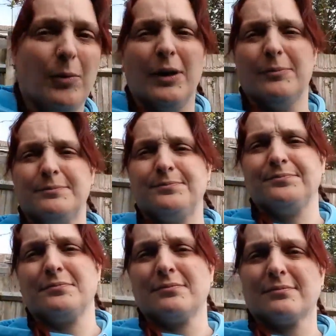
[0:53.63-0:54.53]
a bit.
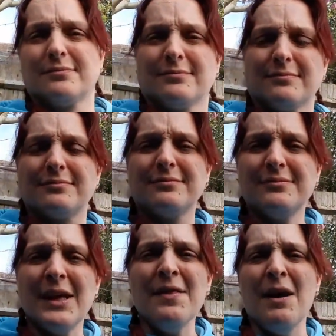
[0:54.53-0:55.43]

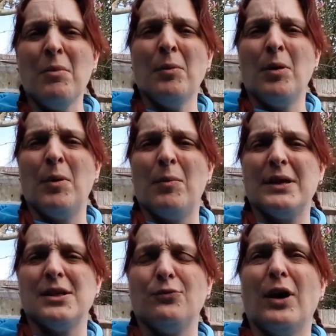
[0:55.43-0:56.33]
That might be a bit
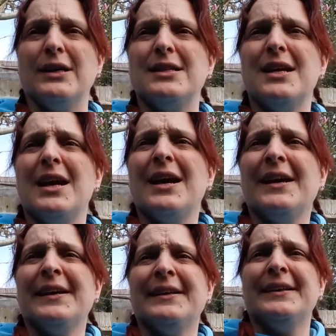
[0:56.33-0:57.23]
better. Right.
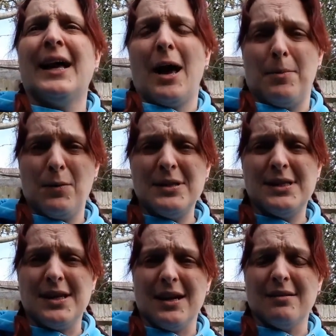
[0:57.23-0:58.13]
Happy
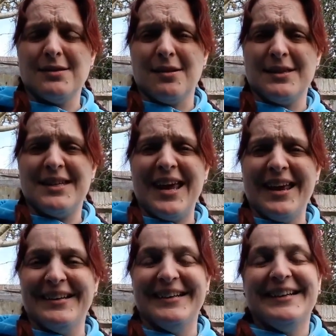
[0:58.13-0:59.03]
Wednesday. I'll start this
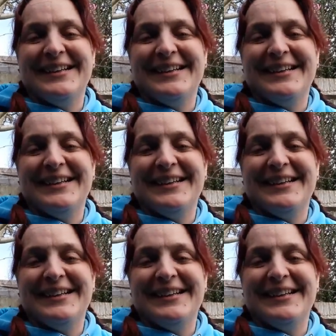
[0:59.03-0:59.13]
again.